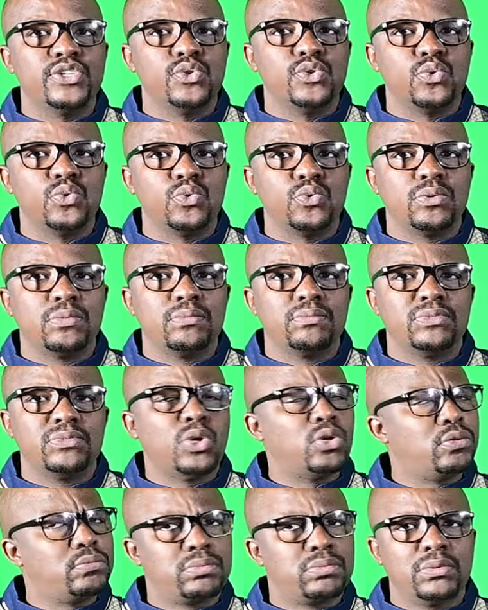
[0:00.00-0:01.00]
do.
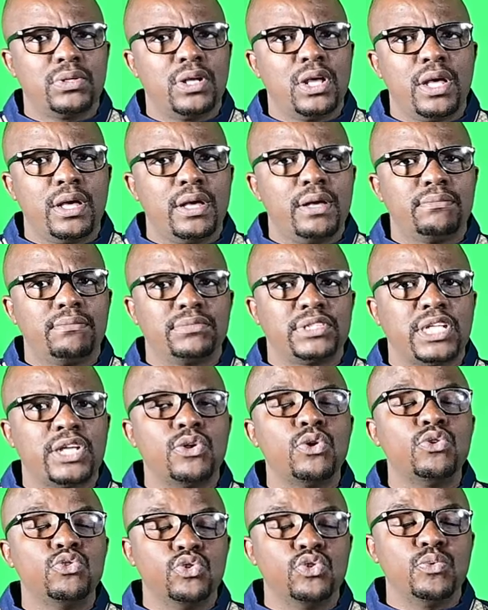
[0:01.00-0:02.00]
Not, they
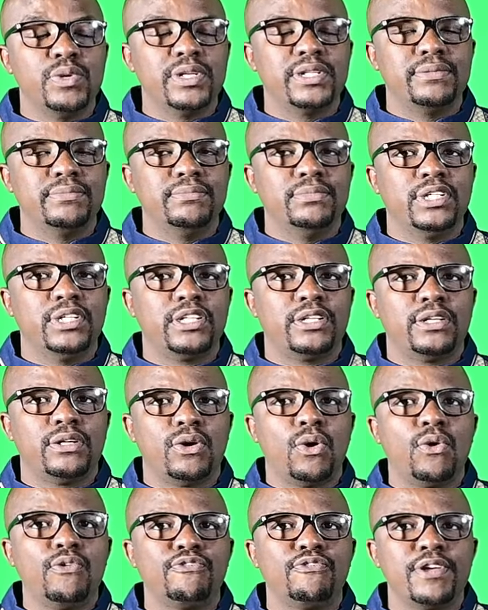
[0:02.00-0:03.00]
don't do
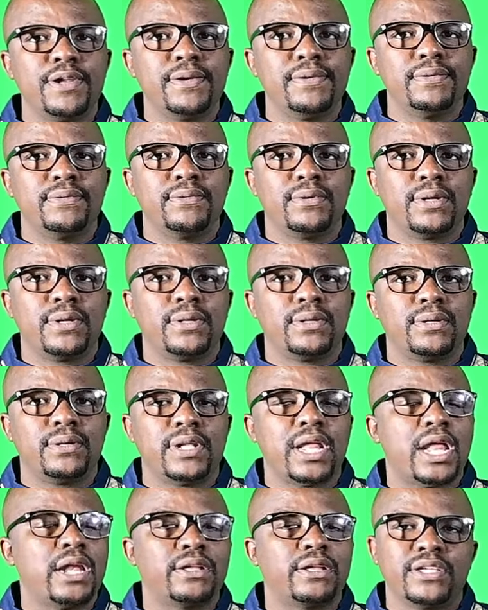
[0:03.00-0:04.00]
it often,
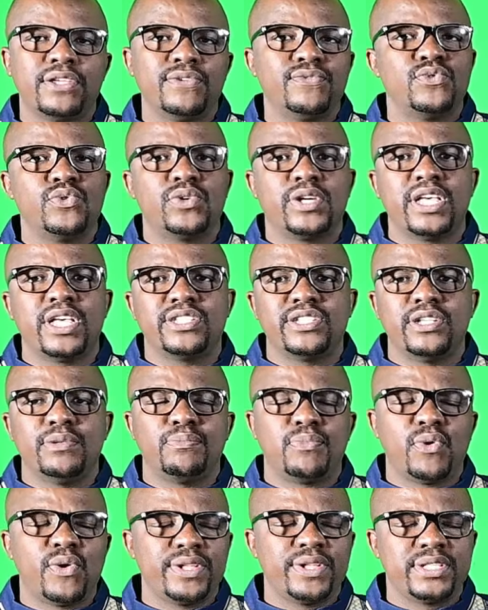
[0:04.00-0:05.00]
and I'll give you case in
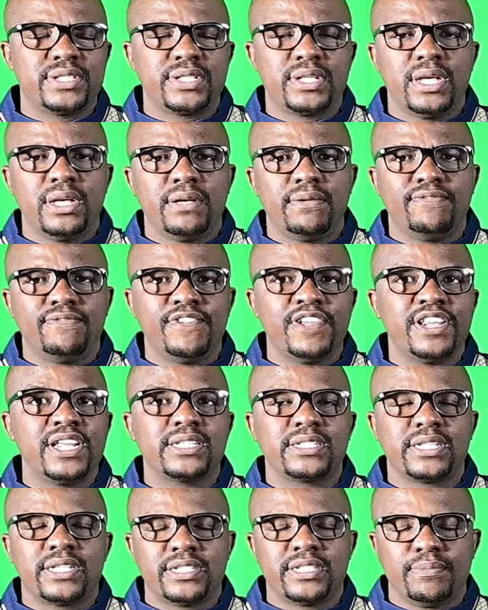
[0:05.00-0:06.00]
points,
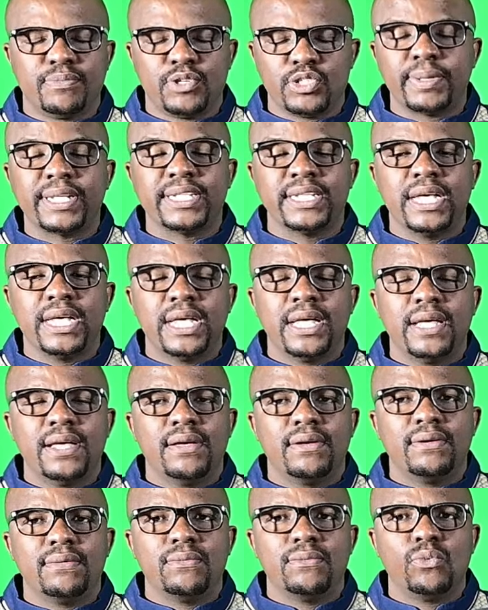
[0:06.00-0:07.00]
various case in points, but
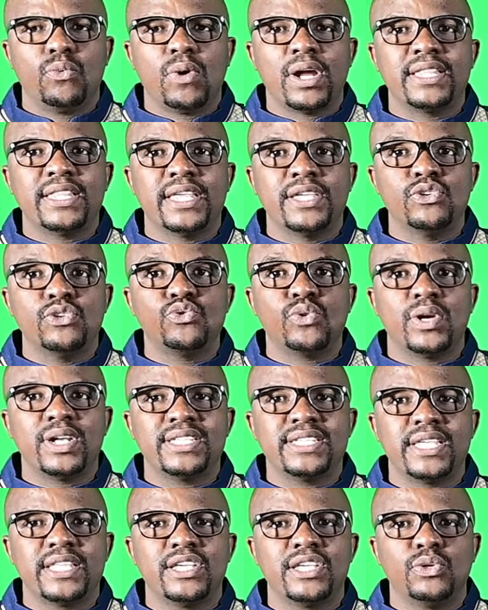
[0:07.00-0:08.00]
what they
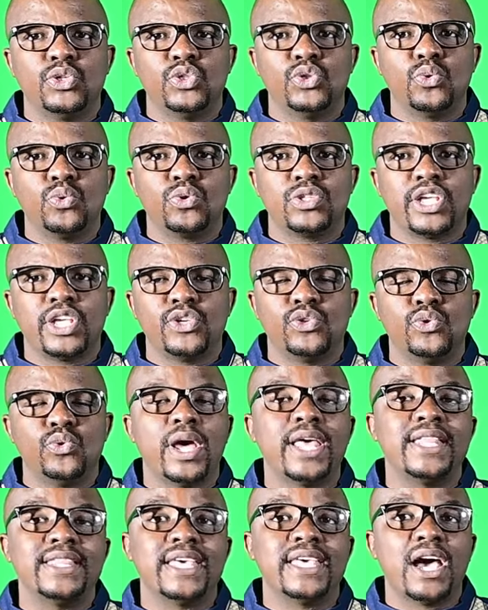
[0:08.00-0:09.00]
usually say they
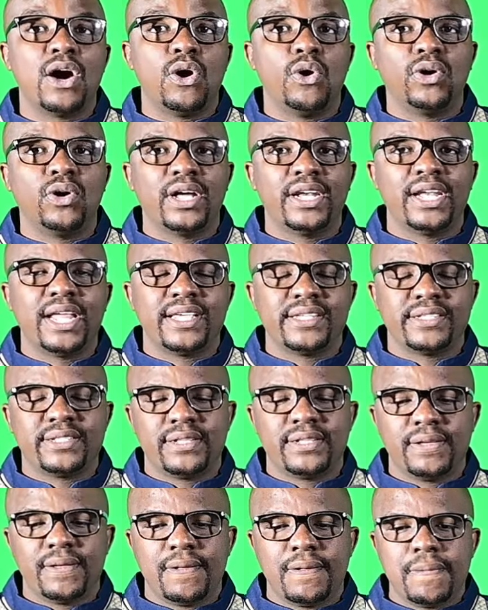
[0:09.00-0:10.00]
do, and they are
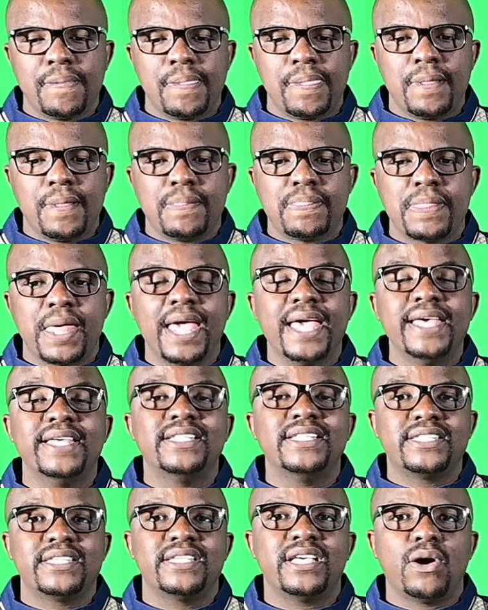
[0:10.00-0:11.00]
organized. The
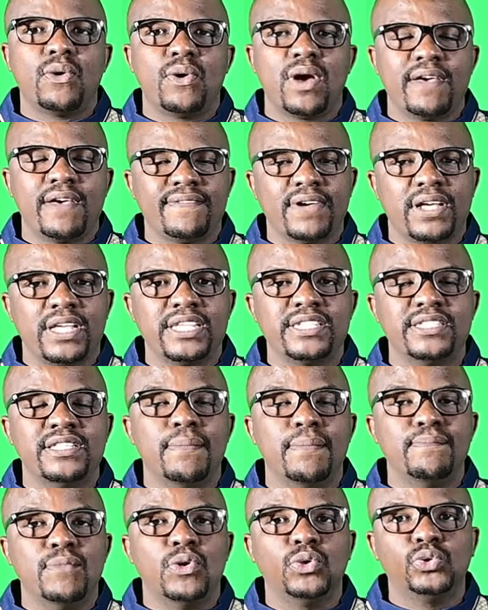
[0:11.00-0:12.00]
ANC, however, is
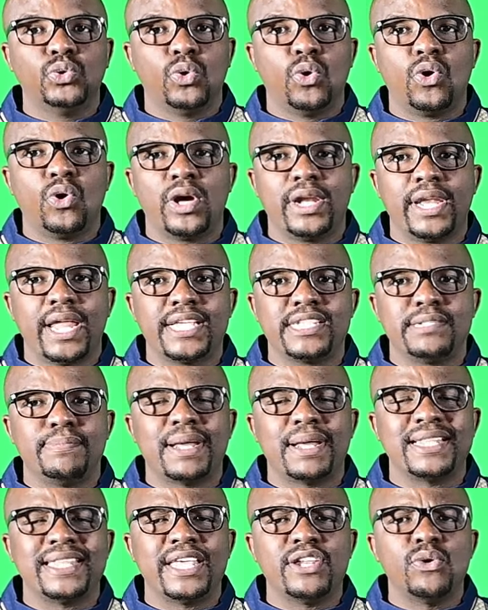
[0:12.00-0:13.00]
the most organized,
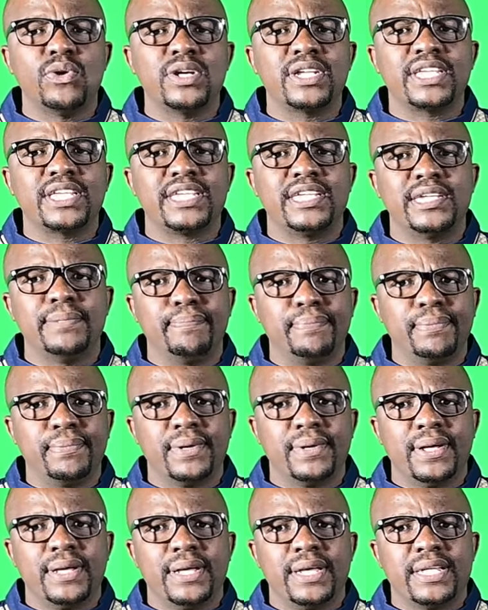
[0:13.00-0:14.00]
but they don't keep
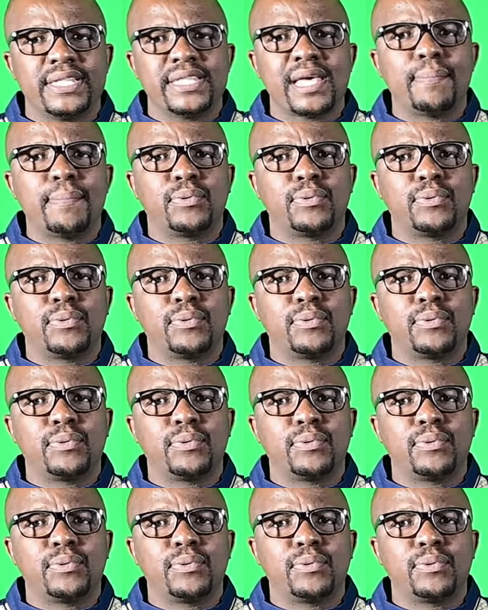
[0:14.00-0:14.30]
their